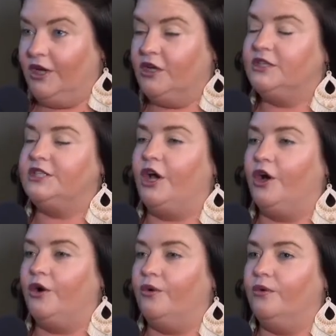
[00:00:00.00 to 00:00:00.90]

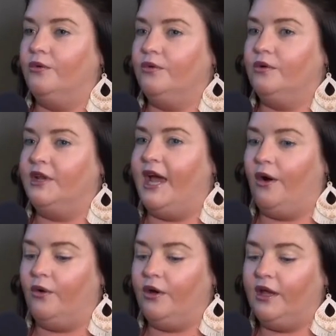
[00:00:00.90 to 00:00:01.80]
So
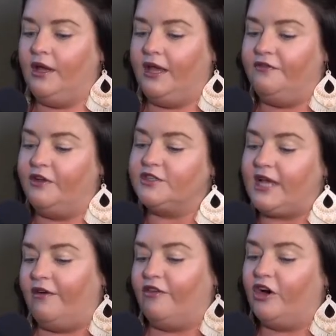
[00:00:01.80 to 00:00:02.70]
now if there's
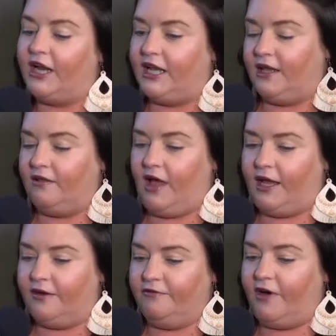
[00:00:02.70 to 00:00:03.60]
ever any
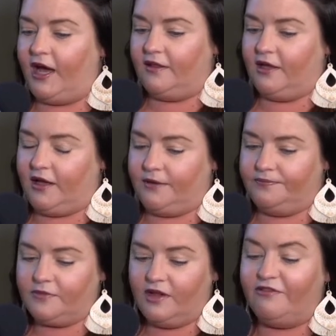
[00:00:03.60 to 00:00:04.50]
like viol-
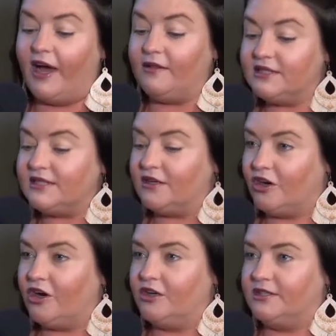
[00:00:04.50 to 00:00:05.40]
um, violence that
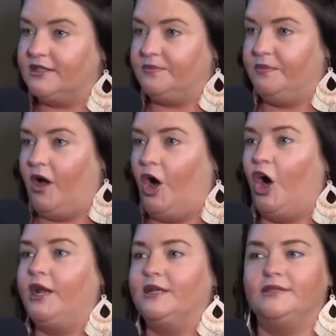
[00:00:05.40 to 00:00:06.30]
occurs, it's
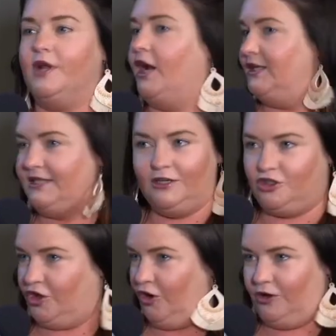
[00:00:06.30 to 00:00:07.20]
on, it's not
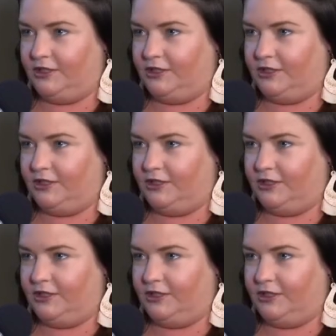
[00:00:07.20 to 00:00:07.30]
intentional.